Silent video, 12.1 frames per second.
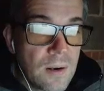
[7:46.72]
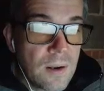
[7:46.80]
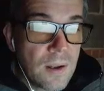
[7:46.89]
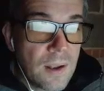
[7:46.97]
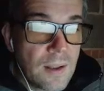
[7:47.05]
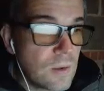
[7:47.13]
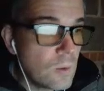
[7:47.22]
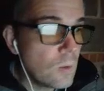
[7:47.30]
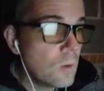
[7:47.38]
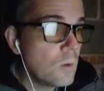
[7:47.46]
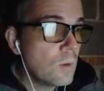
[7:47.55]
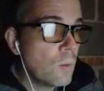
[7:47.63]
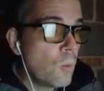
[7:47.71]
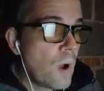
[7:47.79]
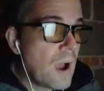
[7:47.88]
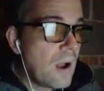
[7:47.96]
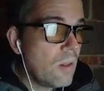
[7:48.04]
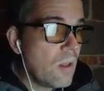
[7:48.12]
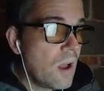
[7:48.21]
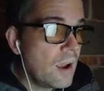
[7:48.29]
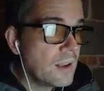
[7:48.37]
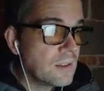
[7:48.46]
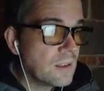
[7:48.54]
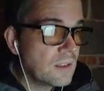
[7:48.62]
And so how long
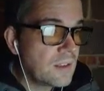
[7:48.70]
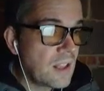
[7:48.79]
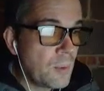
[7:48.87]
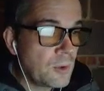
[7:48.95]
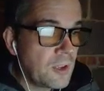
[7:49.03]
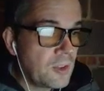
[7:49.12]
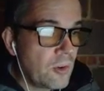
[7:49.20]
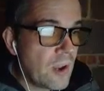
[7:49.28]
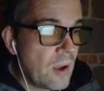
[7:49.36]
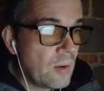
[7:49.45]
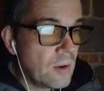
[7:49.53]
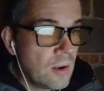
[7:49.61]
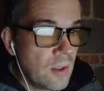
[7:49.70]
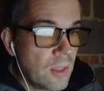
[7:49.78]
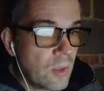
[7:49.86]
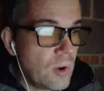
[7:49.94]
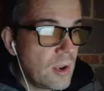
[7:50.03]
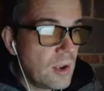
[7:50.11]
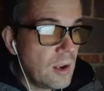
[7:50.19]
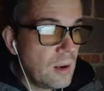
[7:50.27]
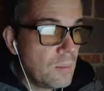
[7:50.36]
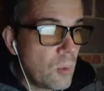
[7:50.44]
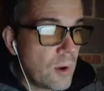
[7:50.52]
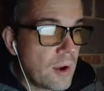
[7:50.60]
does it take the book to hit the ground?
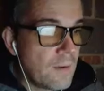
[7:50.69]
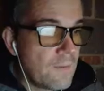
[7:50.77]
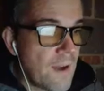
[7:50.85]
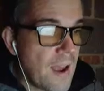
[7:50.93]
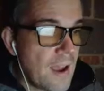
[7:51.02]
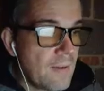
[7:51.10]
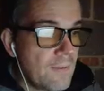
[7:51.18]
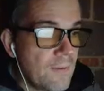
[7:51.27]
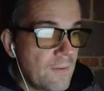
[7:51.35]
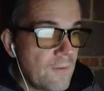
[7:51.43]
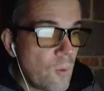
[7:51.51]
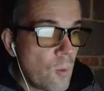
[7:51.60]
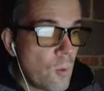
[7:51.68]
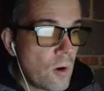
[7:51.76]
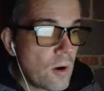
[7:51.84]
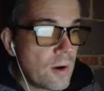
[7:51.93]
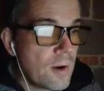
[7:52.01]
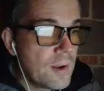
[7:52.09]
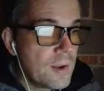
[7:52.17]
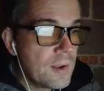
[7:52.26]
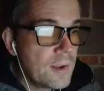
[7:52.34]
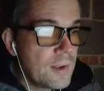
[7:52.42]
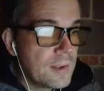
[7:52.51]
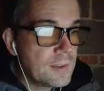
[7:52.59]
3.54
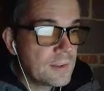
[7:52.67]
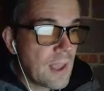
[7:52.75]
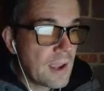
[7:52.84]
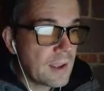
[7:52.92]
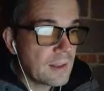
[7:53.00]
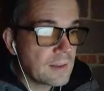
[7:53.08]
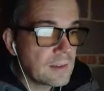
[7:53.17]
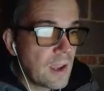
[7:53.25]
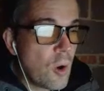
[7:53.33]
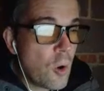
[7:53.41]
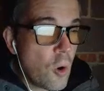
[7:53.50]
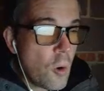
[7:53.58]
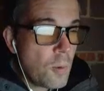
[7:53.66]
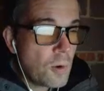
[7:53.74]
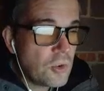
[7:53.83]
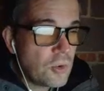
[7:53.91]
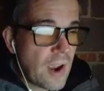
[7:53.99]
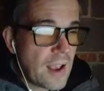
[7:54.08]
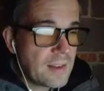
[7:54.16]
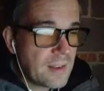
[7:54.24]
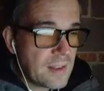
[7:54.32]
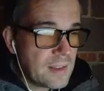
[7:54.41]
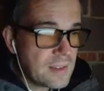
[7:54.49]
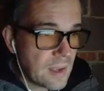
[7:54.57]
seconds. I hope what you guys
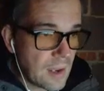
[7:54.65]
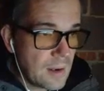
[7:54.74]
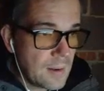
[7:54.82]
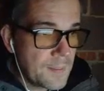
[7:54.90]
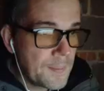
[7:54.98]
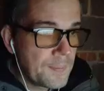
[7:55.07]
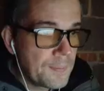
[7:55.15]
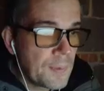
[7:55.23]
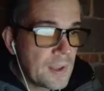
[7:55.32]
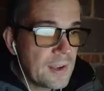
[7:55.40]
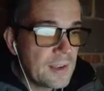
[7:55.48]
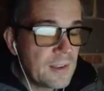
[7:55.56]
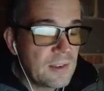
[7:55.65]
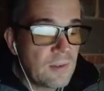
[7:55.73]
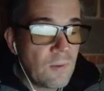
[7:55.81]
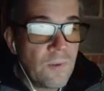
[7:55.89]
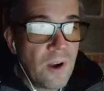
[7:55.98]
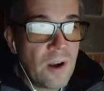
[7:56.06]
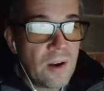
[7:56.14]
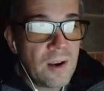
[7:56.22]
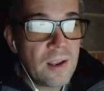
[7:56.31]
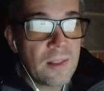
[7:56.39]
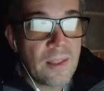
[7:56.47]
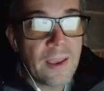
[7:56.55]
can see is it's a
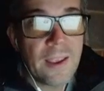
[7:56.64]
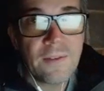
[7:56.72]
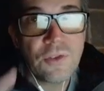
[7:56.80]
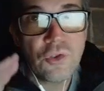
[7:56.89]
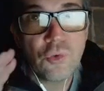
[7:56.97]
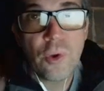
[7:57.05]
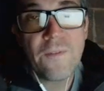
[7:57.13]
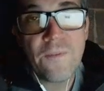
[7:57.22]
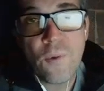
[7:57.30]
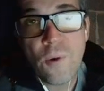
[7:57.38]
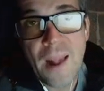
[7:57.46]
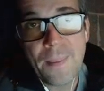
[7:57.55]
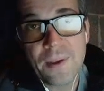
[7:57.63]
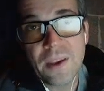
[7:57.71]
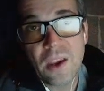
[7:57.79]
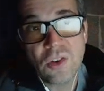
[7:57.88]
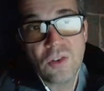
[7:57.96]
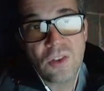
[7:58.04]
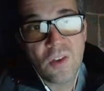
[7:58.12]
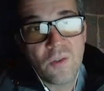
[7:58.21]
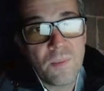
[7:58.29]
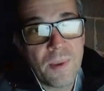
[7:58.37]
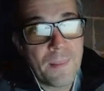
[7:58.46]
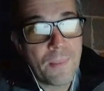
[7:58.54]
very straightforward application of stuff
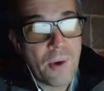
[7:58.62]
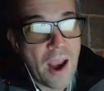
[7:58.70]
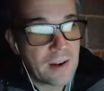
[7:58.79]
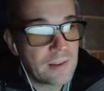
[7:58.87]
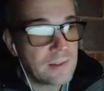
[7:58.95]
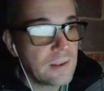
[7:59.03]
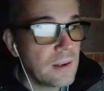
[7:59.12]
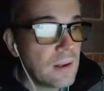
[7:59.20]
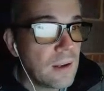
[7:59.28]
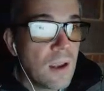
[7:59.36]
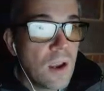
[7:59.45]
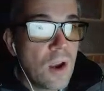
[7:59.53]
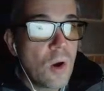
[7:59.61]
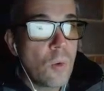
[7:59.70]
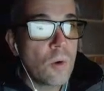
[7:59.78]
we've been practicing. We're